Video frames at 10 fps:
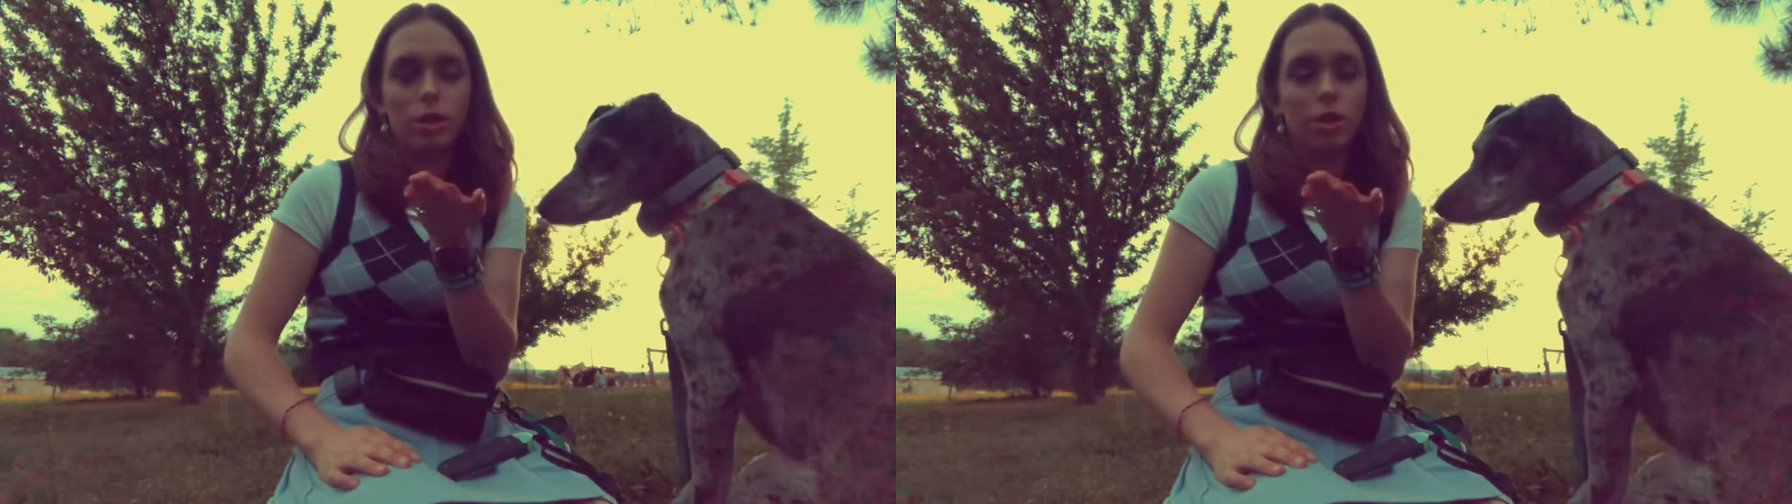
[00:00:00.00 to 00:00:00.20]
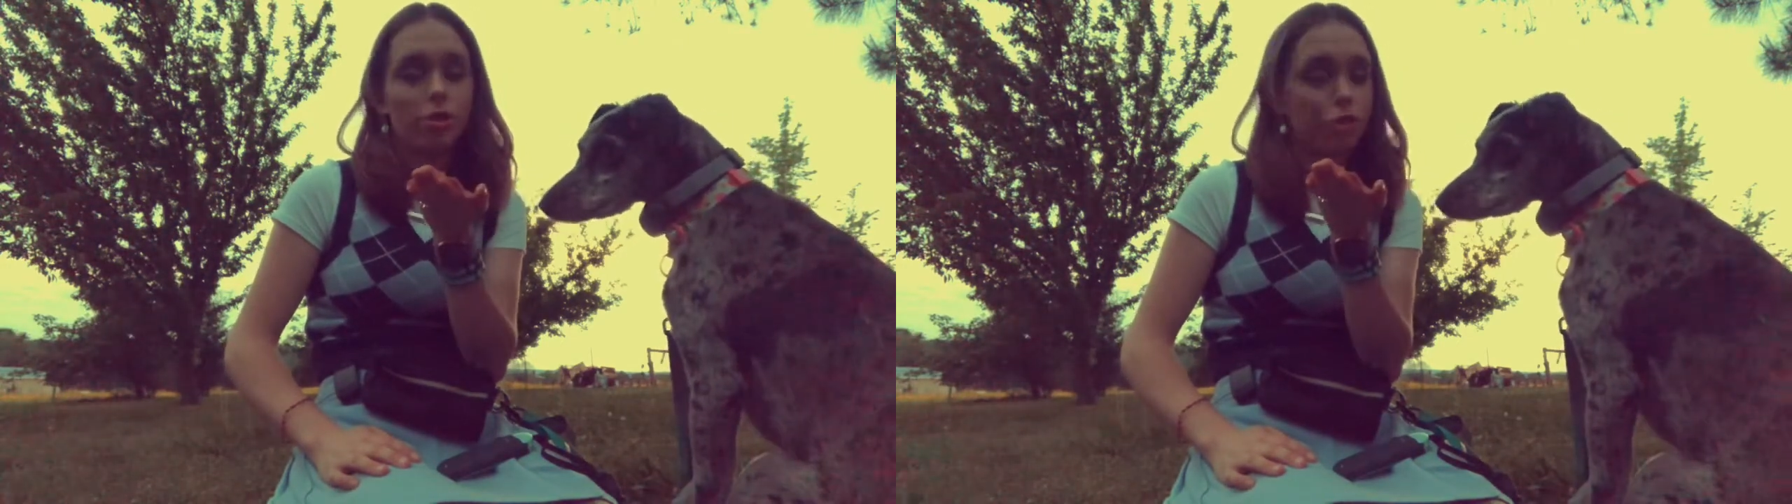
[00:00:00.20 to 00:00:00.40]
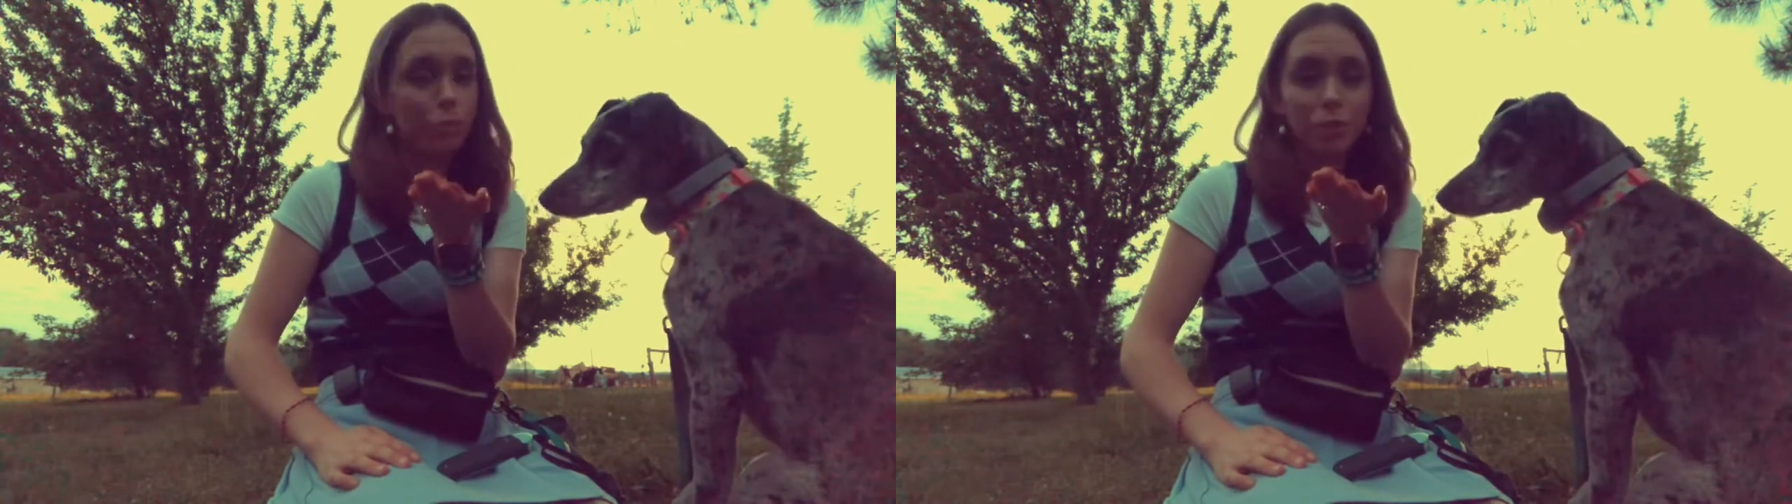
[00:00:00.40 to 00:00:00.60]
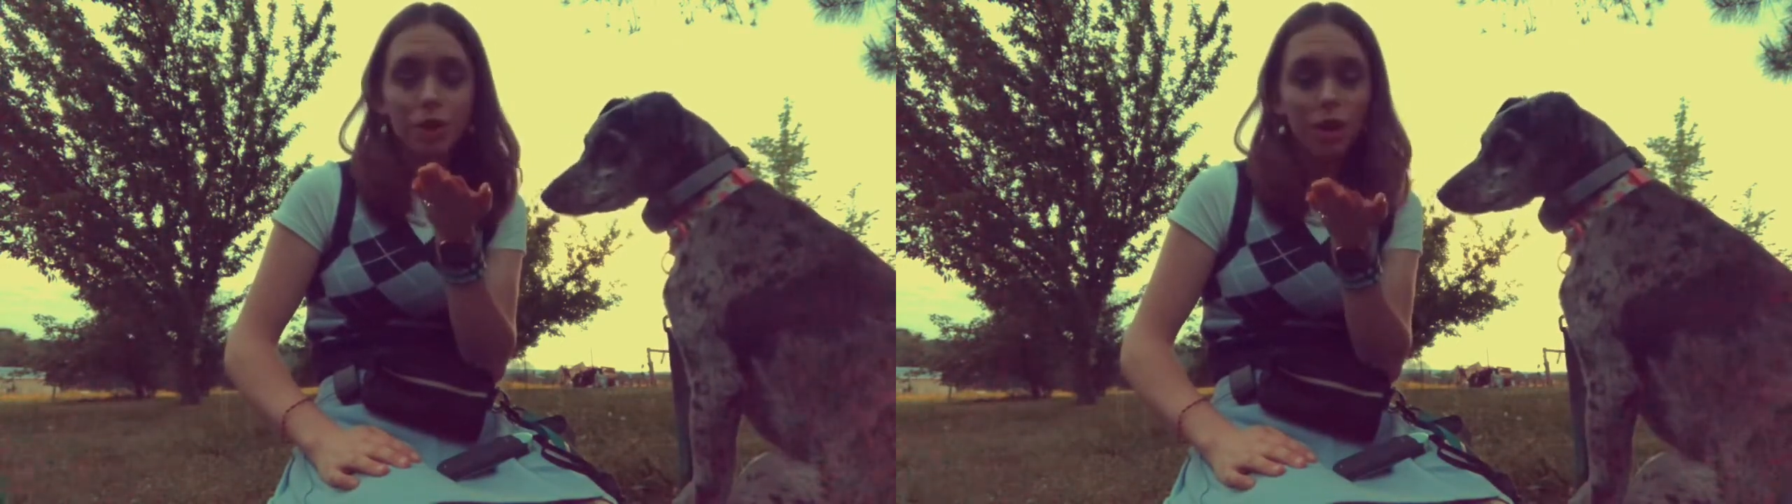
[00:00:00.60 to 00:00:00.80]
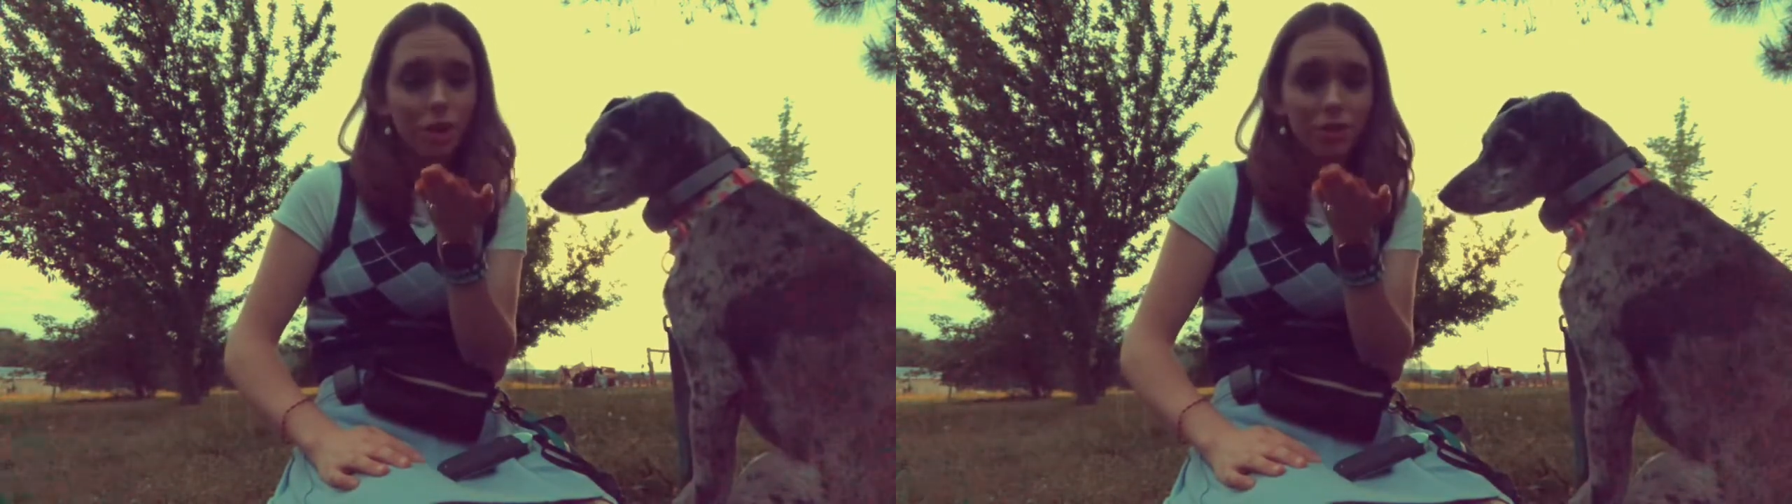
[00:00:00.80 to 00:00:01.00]
and she will
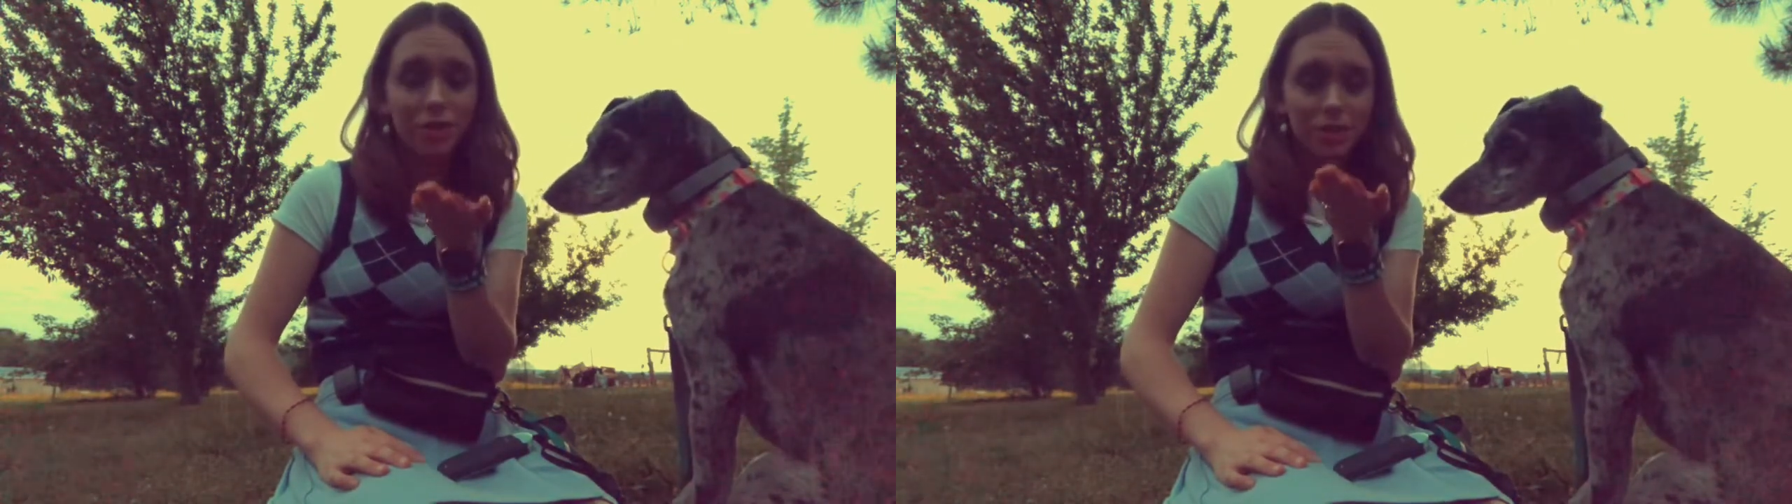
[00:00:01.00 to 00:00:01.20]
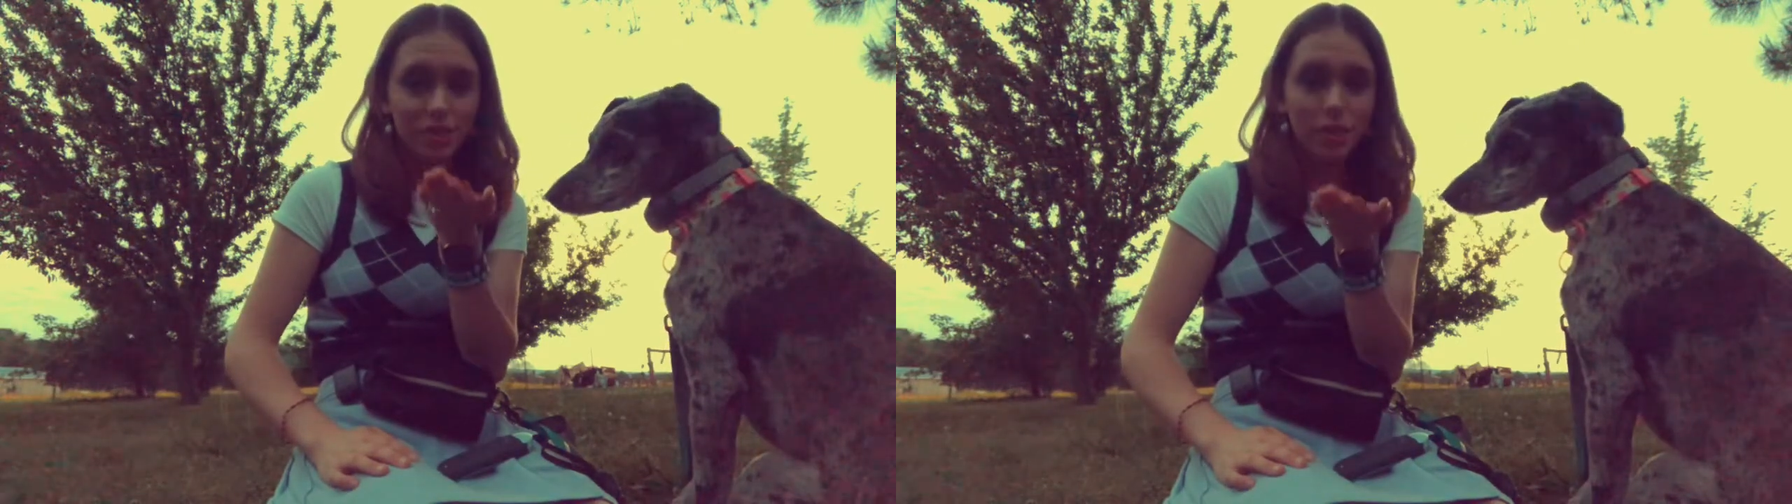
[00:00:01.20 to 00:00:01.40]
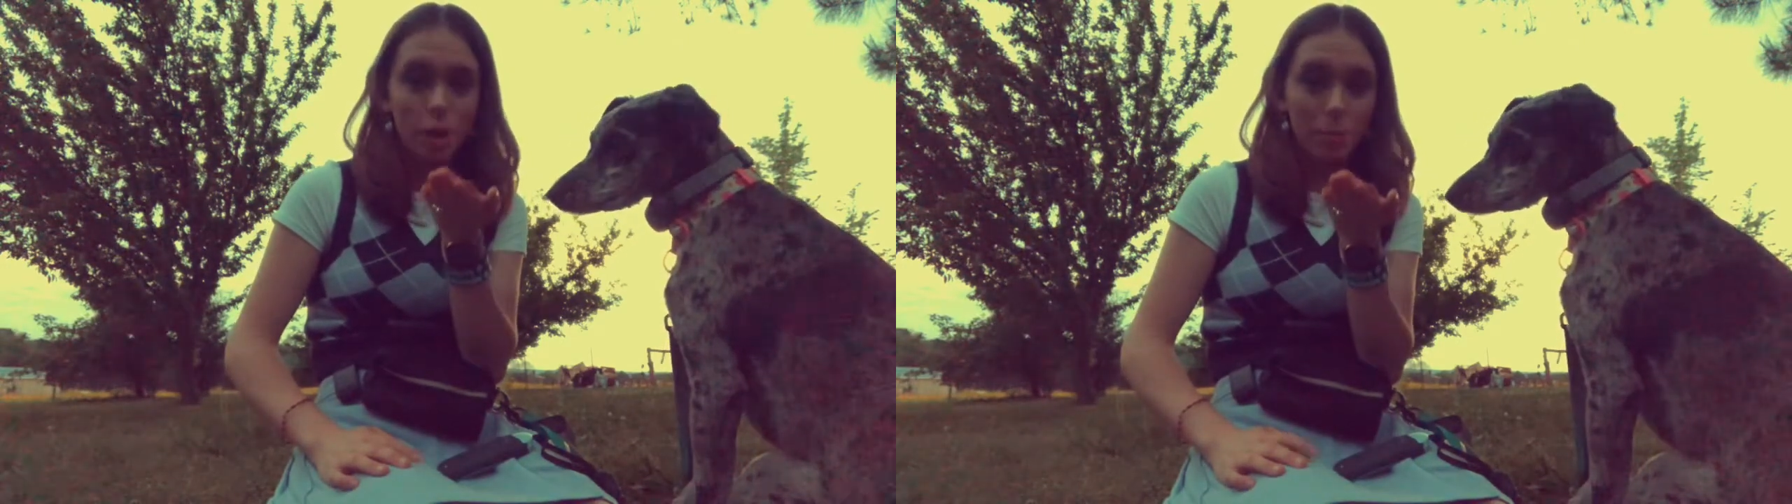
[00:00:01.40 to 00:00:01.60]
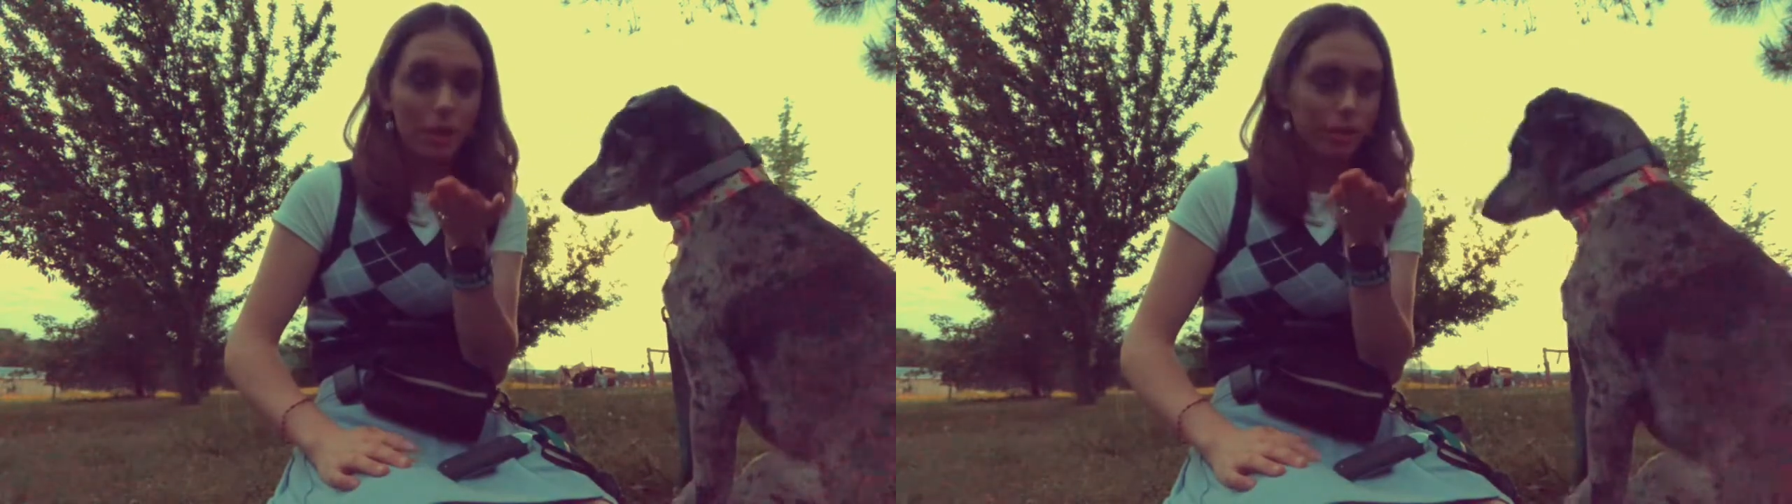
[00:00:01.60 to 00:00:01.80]
not eat this salami.